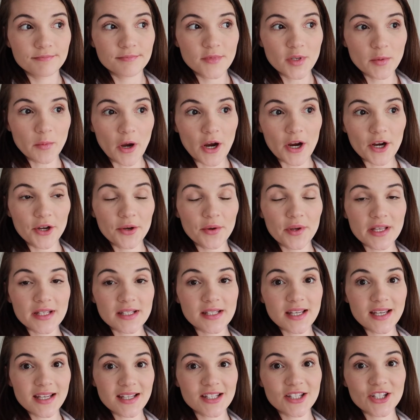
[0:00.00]
tomorrow
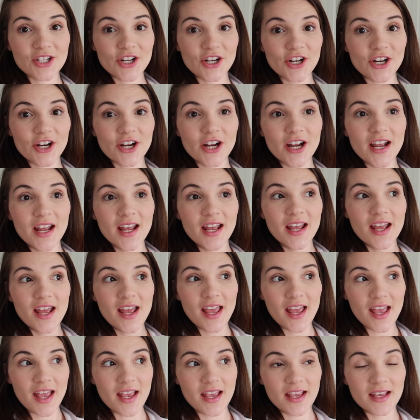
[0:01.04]
is Easter
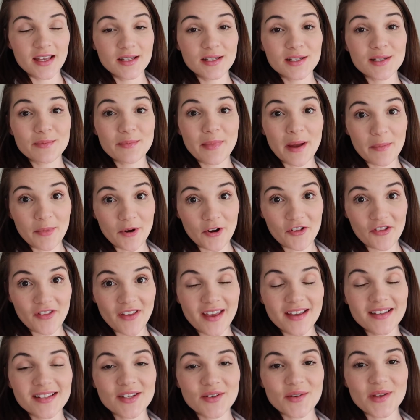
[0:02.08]
and my
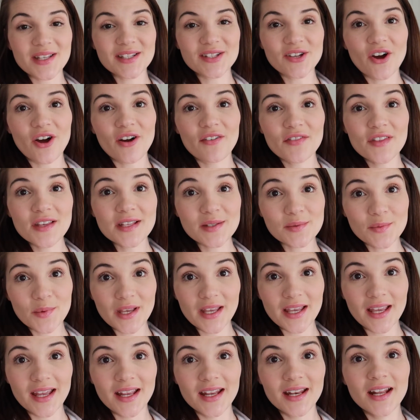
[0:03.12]
birthday. So he's off this
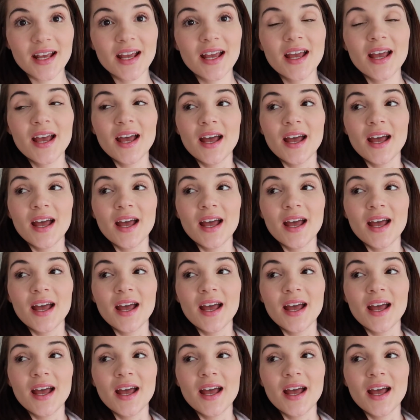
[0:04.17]
weekend.